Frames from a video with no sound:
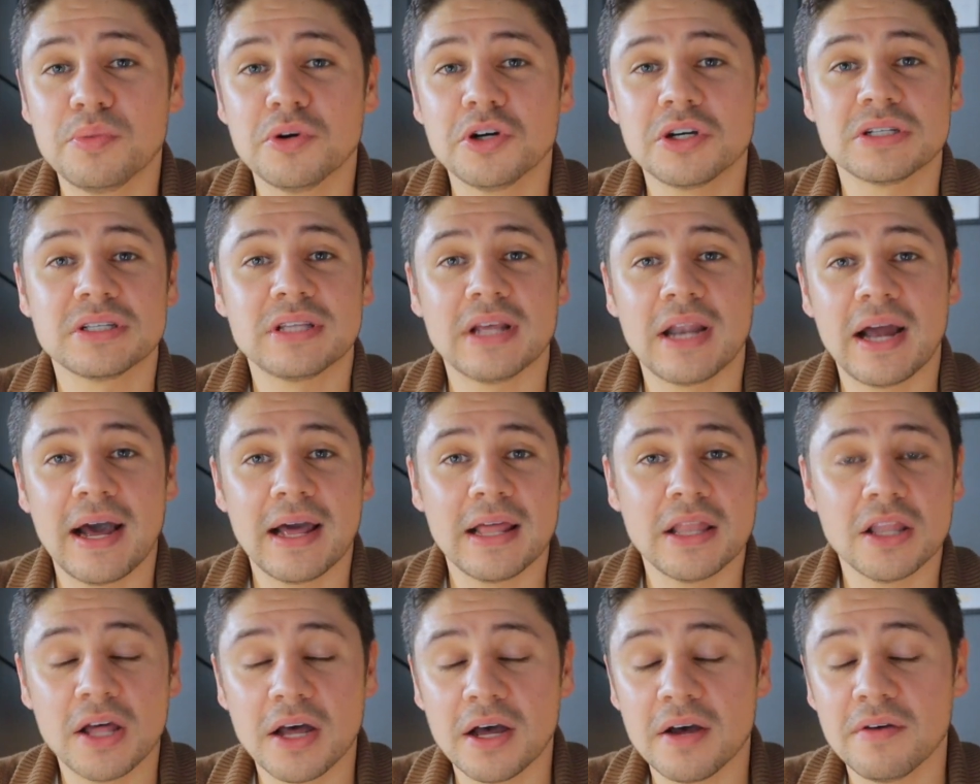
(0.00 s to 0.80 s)
books that I
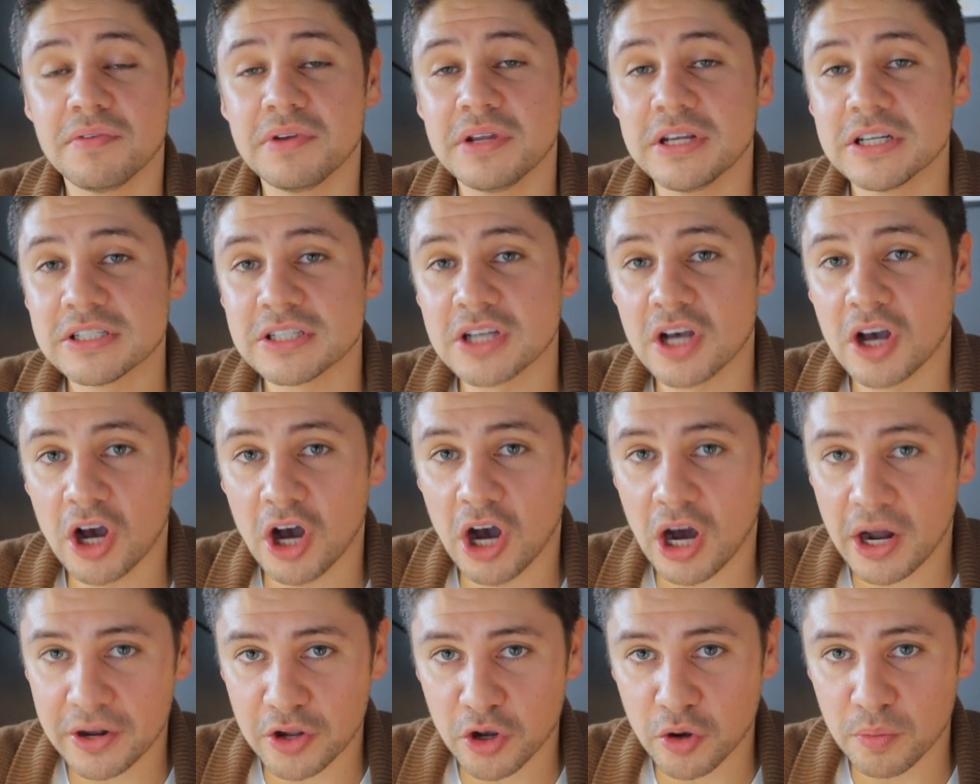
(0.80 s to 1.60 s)
love is
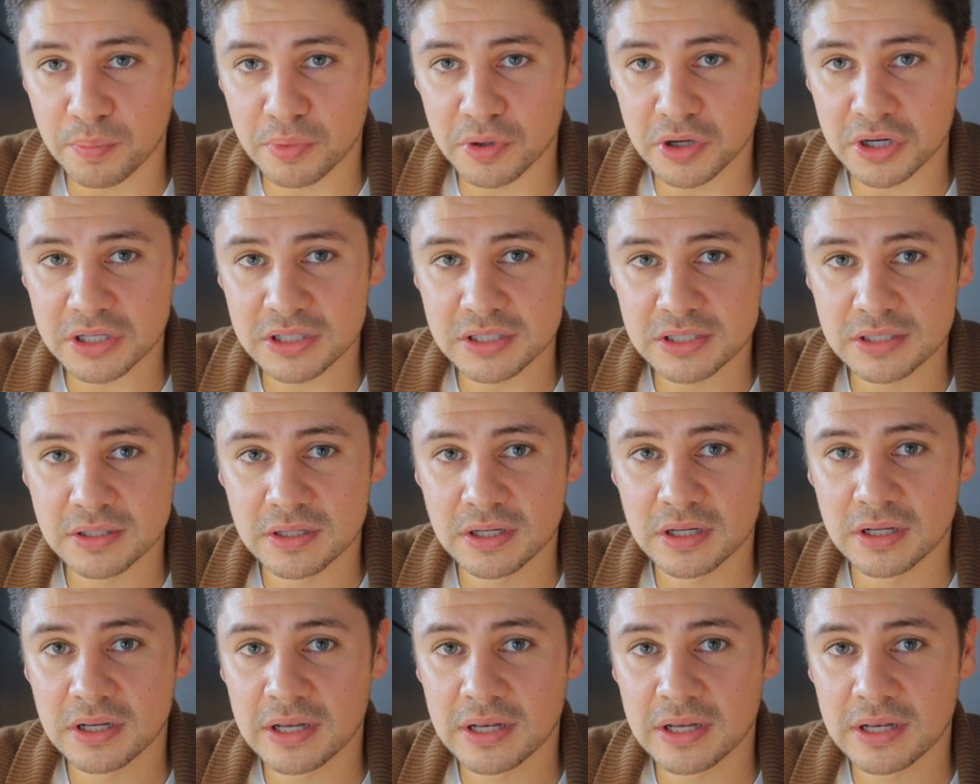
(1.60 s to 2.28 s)
audiobooks.